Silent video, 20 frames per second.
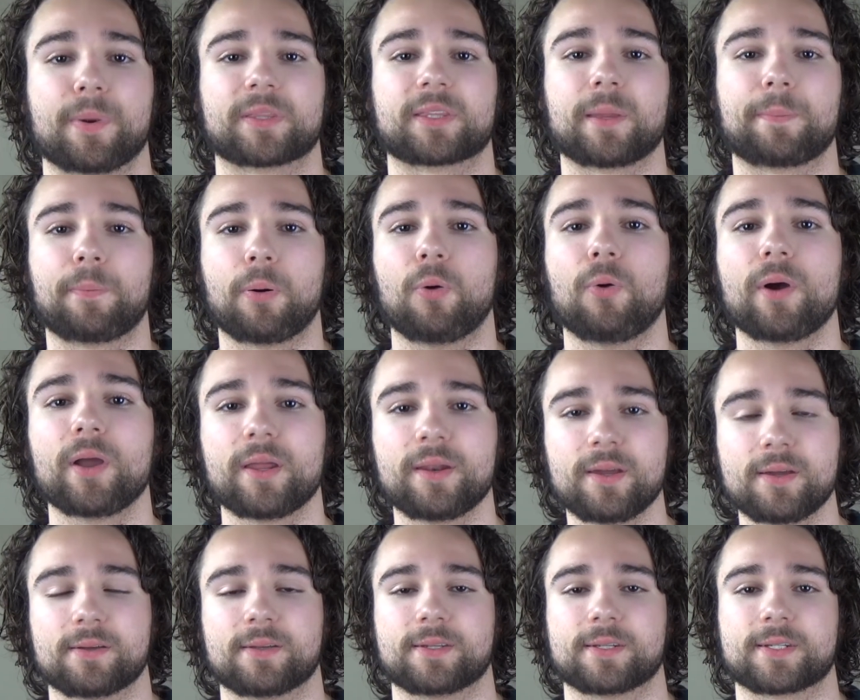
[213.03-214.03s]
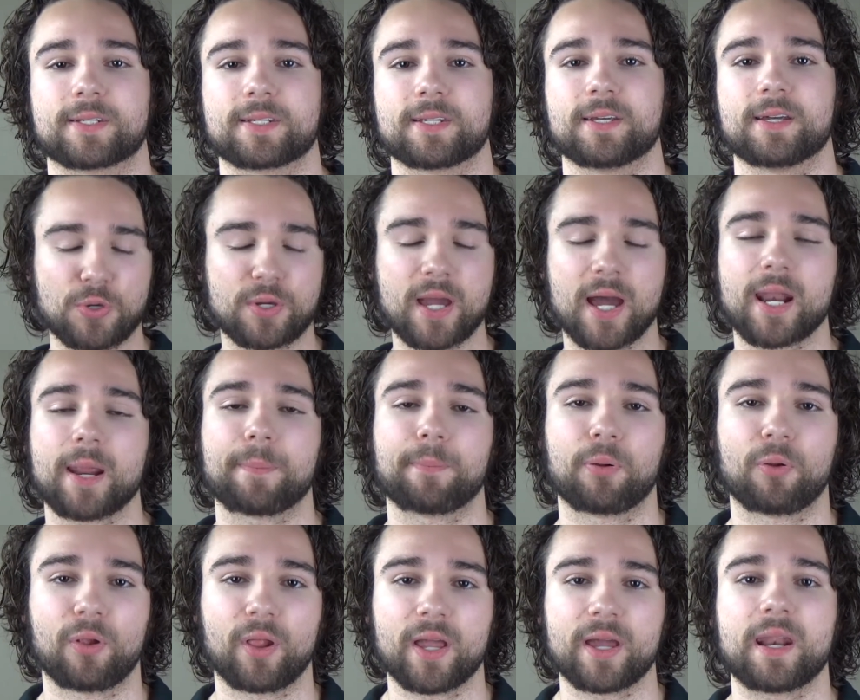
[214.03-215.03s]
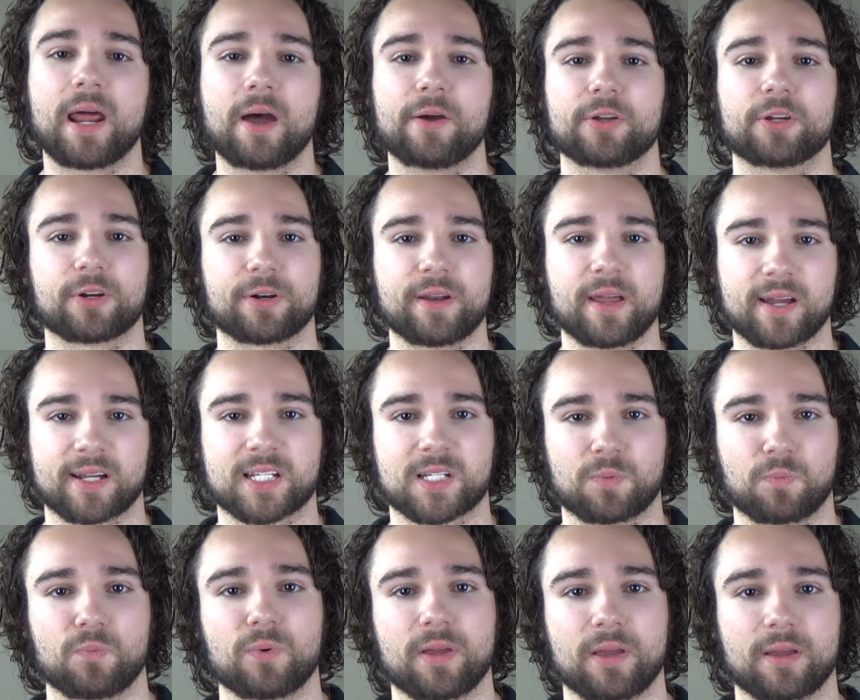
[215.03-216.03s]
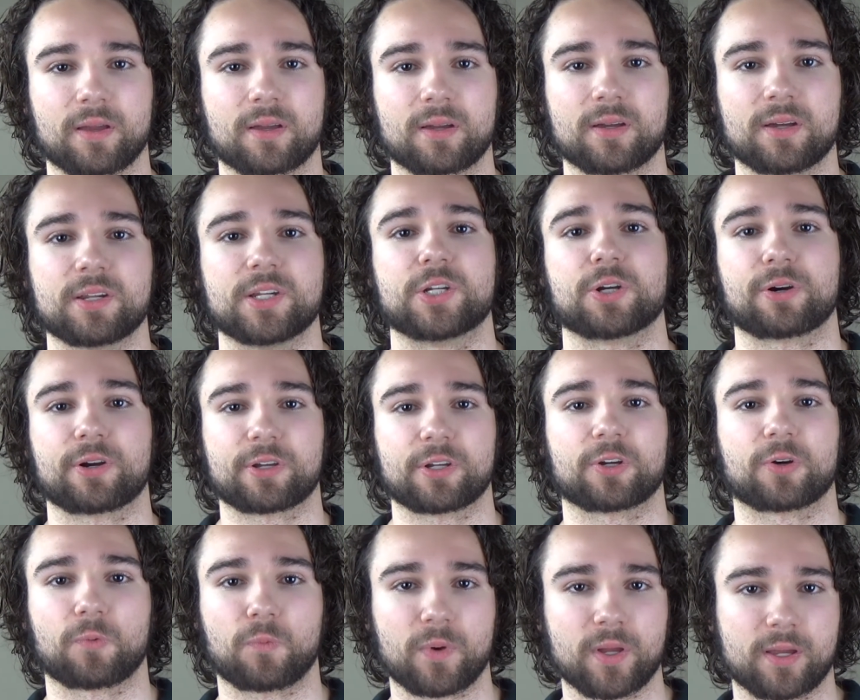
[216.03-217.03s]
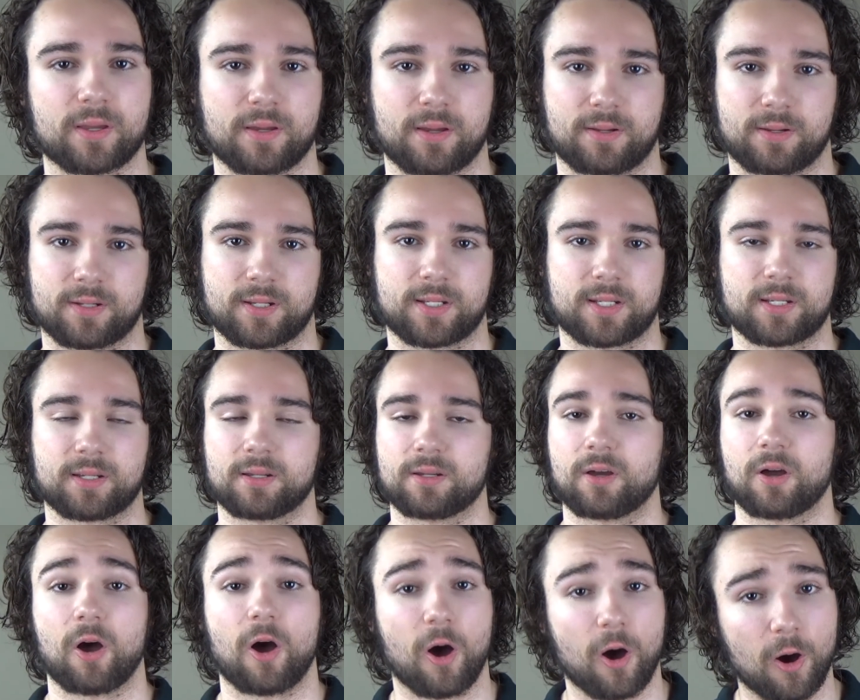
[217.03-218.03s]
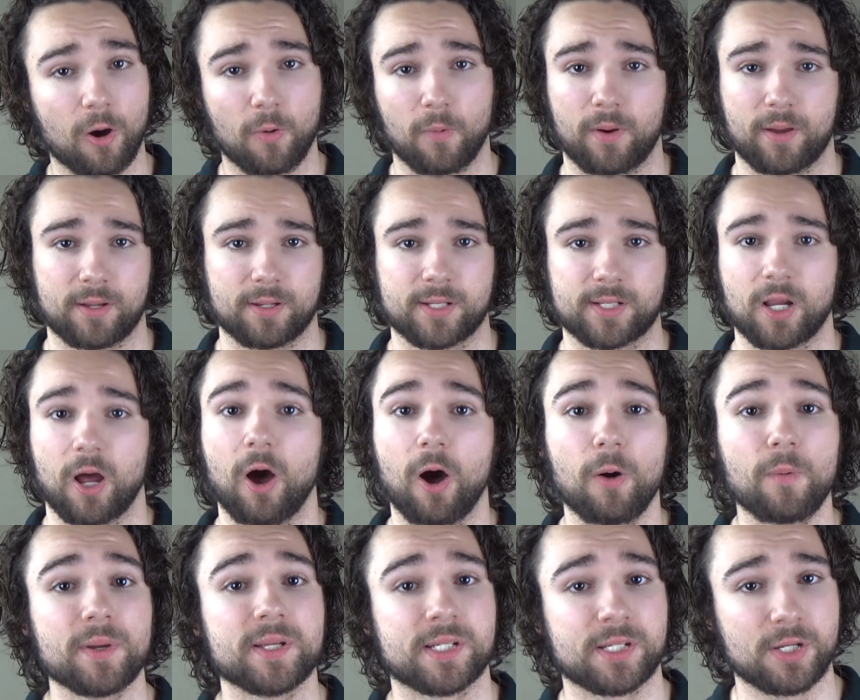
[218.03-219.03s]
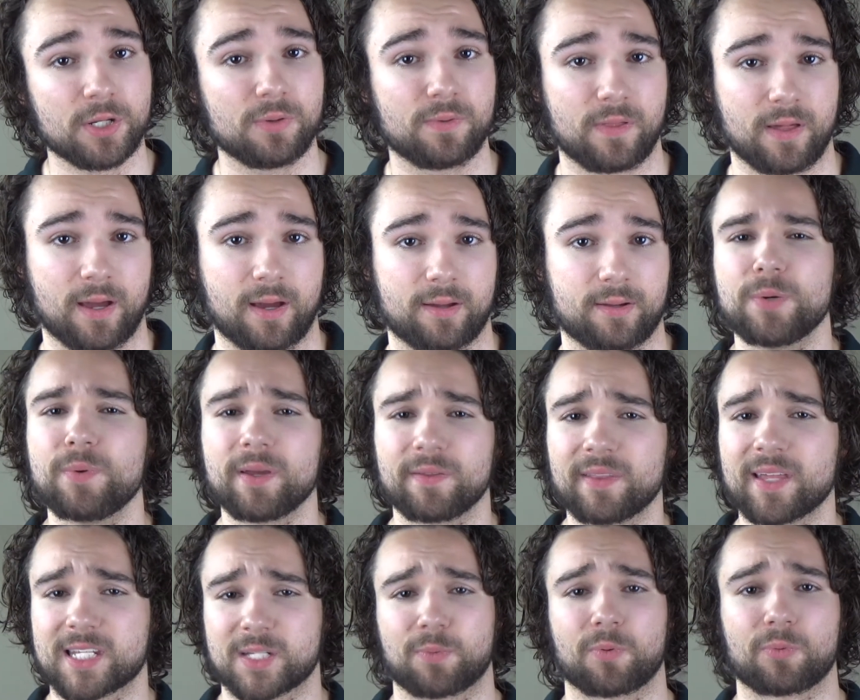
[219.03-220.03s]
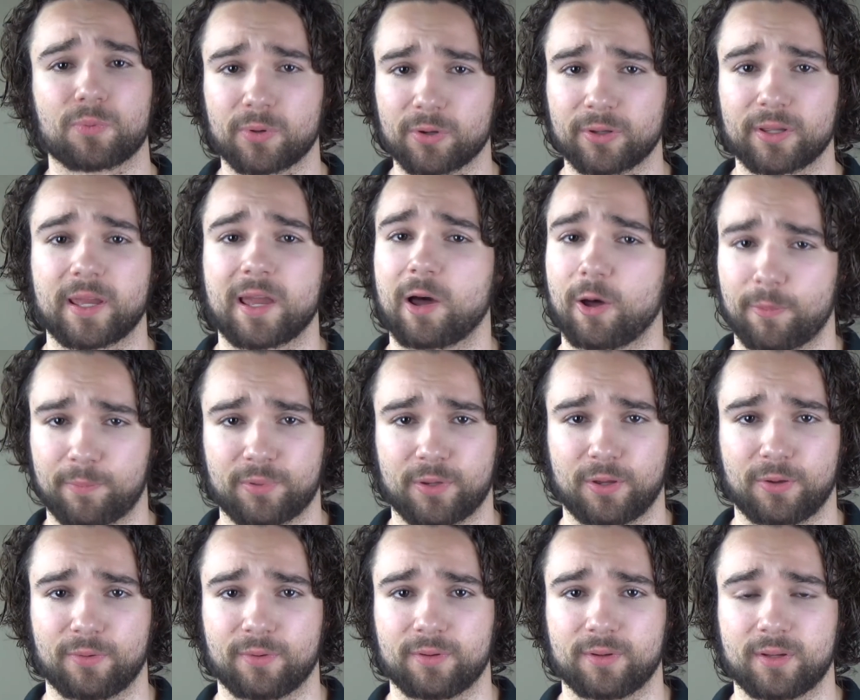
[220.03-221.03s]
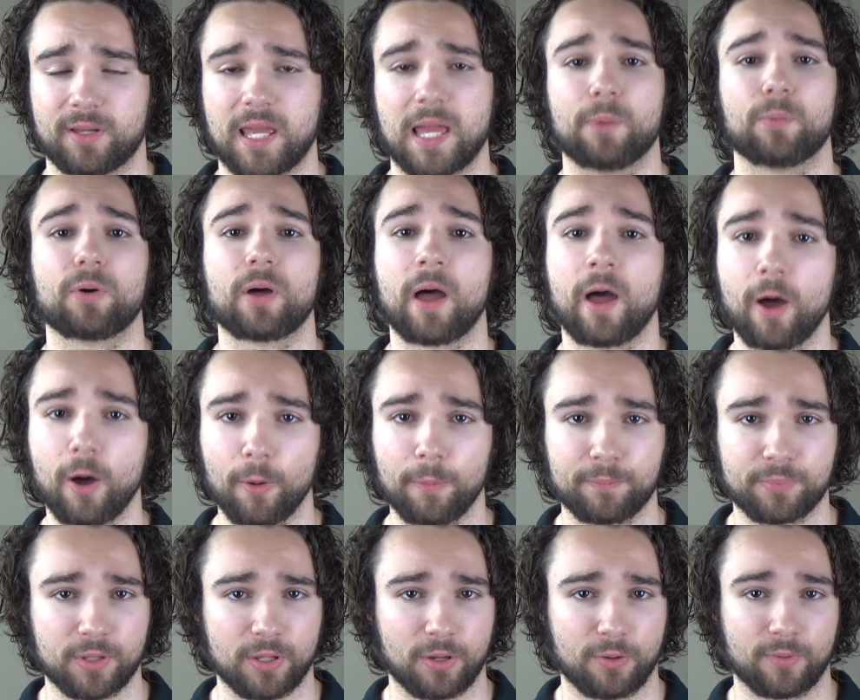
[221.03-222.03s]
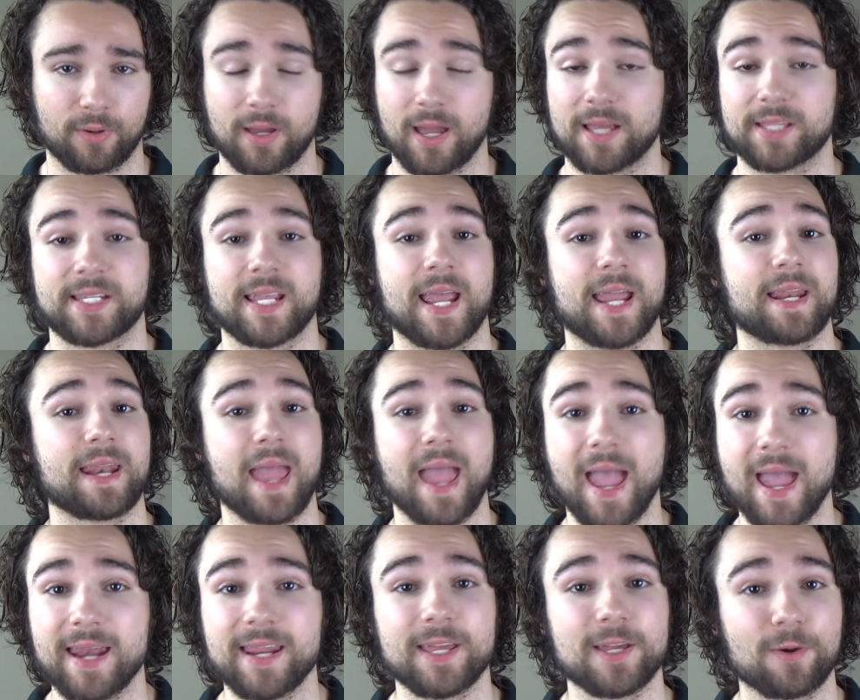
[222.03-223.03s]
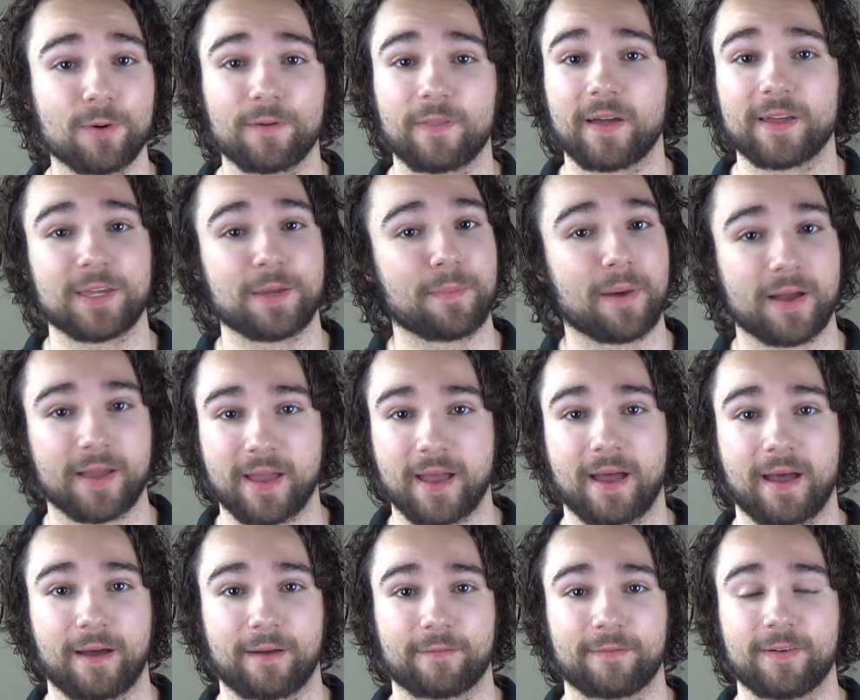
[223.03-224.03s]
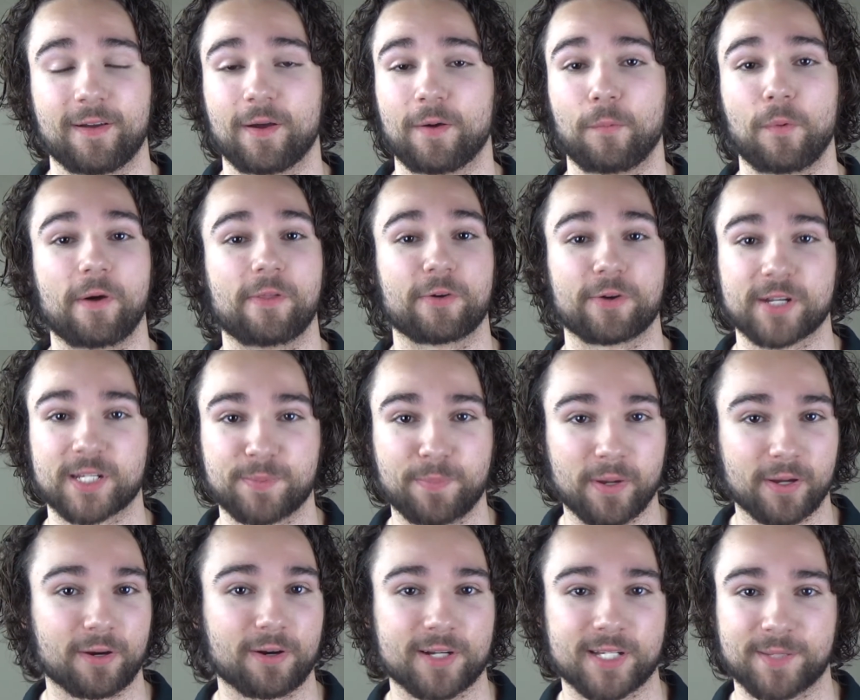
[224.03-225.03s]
But the point is, you gotta plan out your next week during your weekends Always, always do that. Doing this will really help you. It will help you attain any goal that you might have, whether it's big or